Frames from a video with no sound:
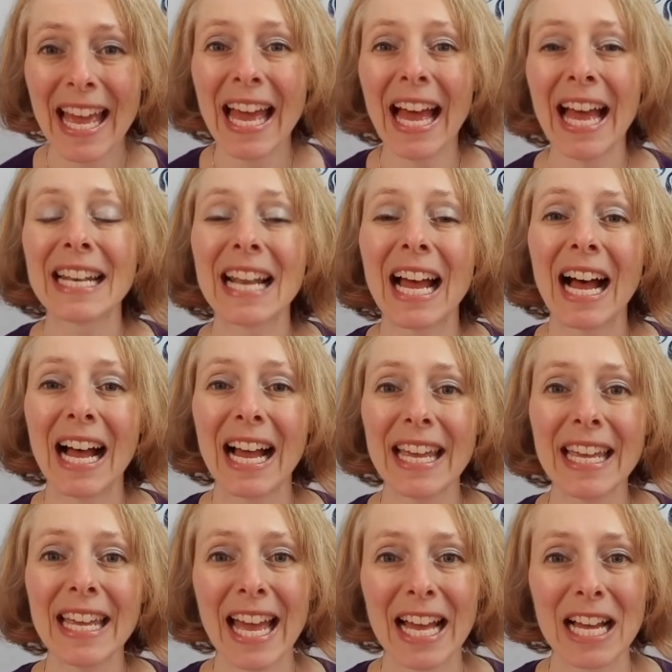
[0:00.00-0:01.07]
and
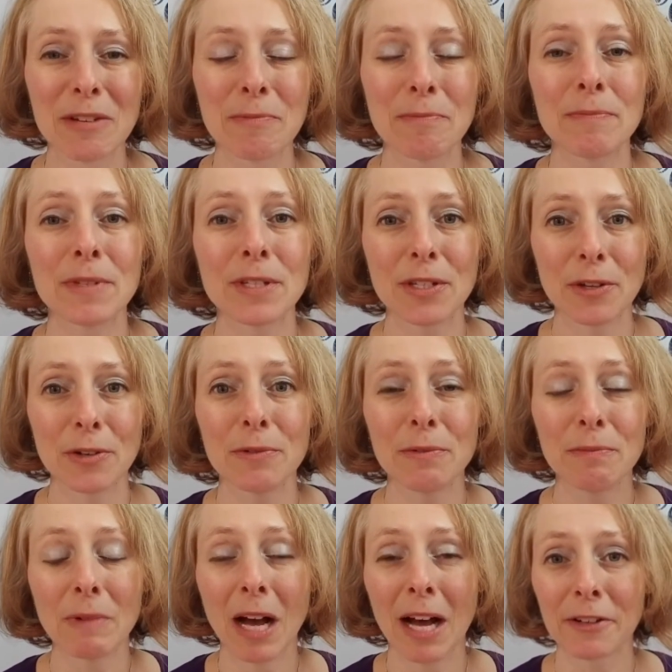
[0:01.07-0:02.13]
I am so
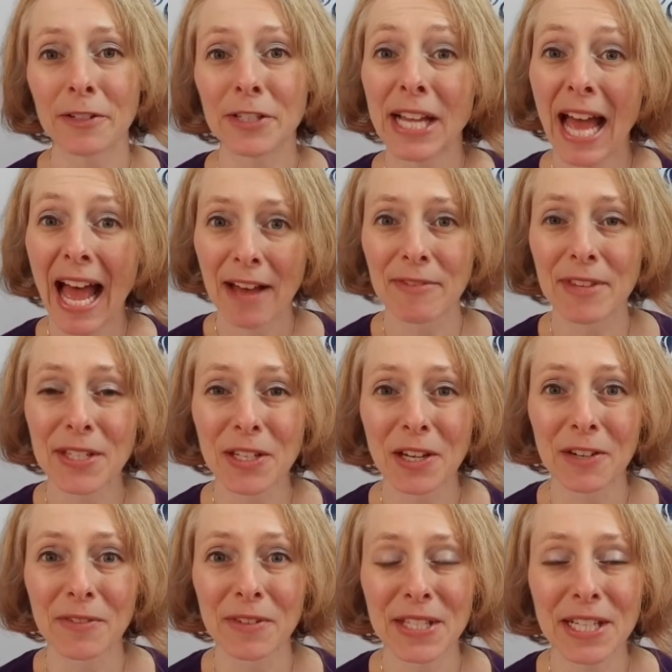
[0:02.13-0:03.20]
honored to have this
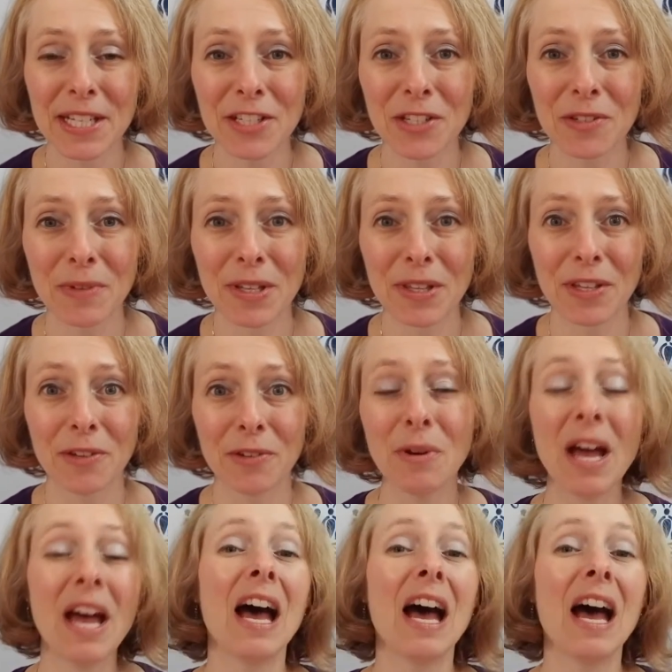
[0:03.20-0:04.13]
conversation with you